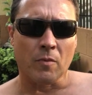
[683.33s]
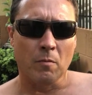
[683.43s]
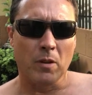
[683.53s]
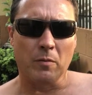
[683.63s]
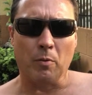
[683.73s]

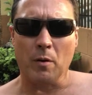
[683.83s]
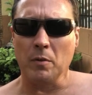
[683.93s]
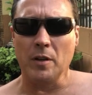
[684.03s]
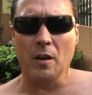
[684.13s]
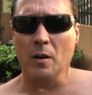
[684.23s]
but it's
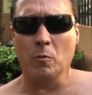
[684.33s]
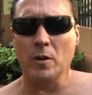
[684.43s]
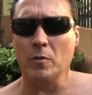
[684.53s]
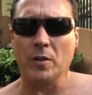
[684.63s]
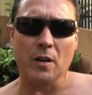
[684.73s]
probably not what
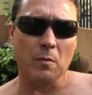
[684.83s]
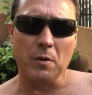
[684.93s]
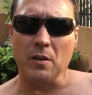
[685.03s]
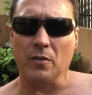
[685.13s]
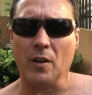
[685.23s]
you think I'm
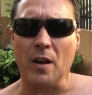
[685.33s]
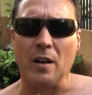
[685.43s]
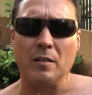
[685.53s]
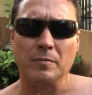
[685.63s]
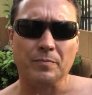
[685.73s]
gonna say.
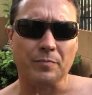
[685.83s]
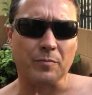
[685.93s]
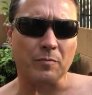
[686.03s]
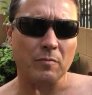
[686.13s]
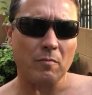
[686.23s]

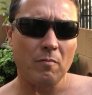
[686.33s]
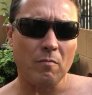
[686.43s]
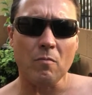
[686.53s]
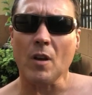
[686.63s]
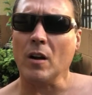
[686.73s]

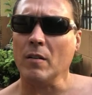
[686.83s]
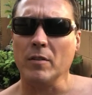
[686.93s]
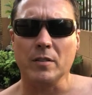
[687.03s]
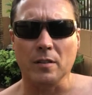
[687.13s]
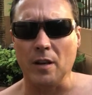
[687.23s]

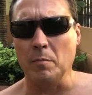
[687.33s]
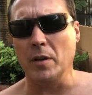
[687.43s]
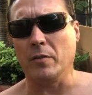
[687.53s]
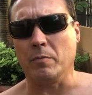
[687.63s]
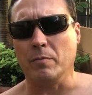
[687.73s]
Obviously, I
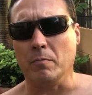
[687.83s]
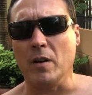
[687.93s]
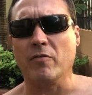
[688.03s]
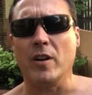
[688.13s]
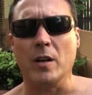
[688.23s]
miss
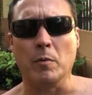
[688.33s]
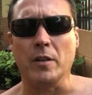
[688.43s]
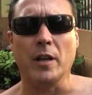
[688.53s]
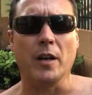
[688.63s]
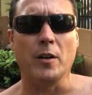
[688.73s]
my family
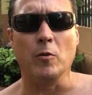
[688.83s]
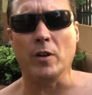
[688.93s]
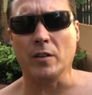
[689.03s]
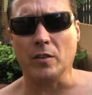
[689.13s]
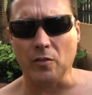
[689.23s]
that I don't
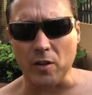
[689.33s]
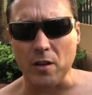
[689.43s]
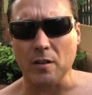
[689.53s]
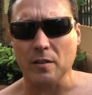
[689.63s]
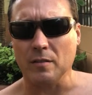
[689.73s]
get to
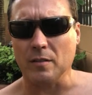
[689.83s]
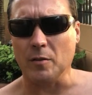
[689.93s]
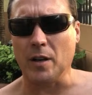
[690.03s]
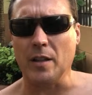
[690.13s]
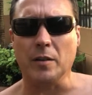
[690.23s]
see.
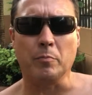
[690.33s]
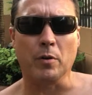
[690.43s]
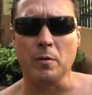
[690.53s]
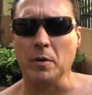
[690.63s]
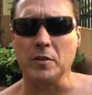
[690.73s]
Okay, that's
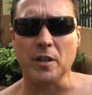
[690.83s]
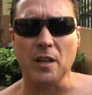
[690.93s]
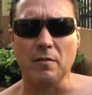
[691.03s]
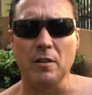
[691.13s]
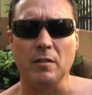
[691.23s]
pretty much a
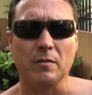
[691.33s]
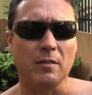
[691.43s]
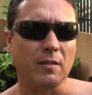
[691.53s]
given.